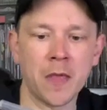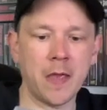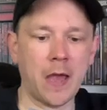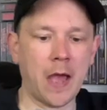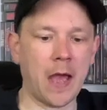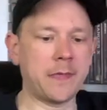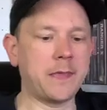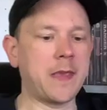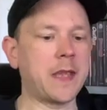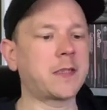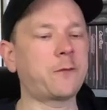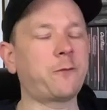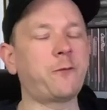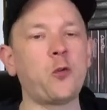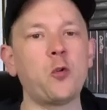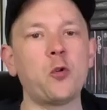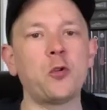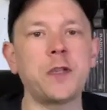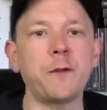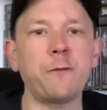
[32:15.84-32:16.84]
And there's
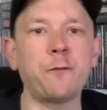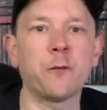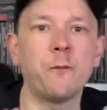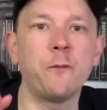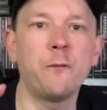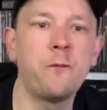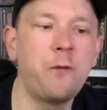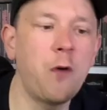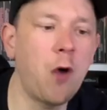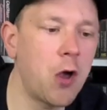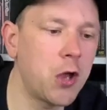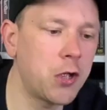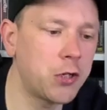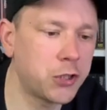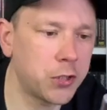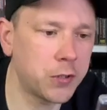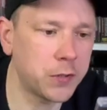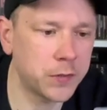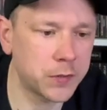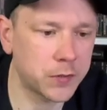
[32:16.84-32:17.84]
four different
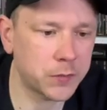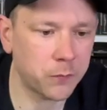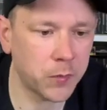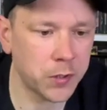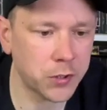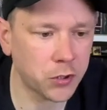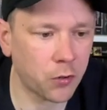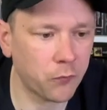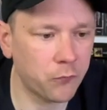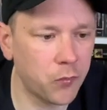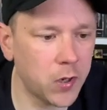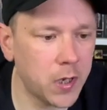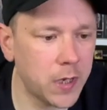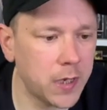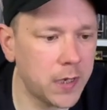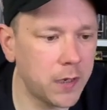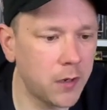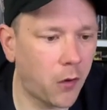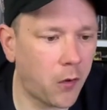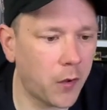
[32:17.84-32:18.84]
versions, which I
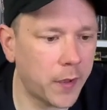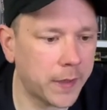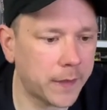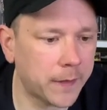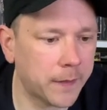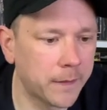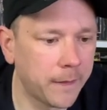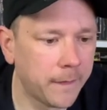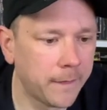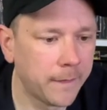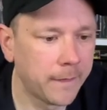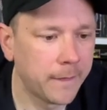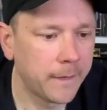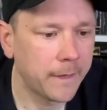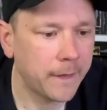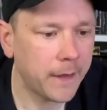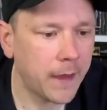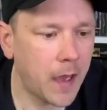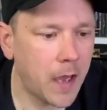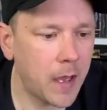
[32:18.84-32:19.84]
really like.
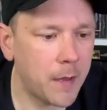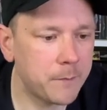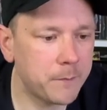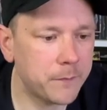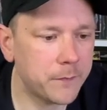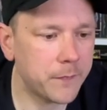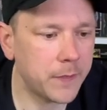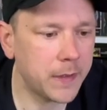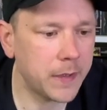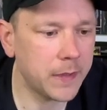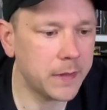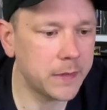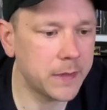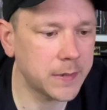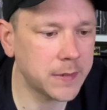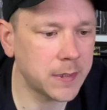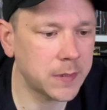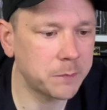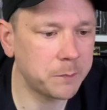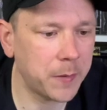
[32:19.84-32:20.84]
Um,
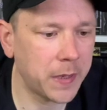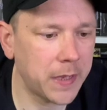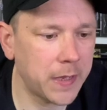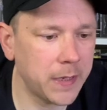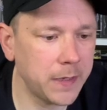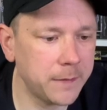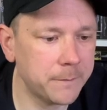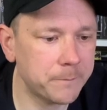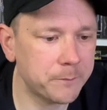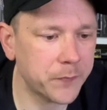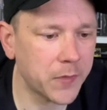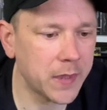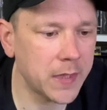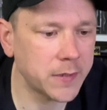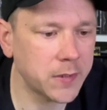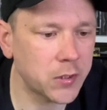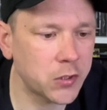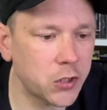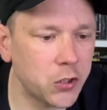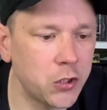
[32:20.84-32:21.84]
this has been,
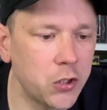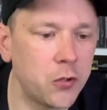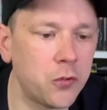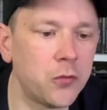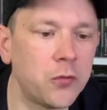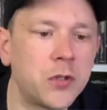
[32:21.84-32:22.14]
this is a new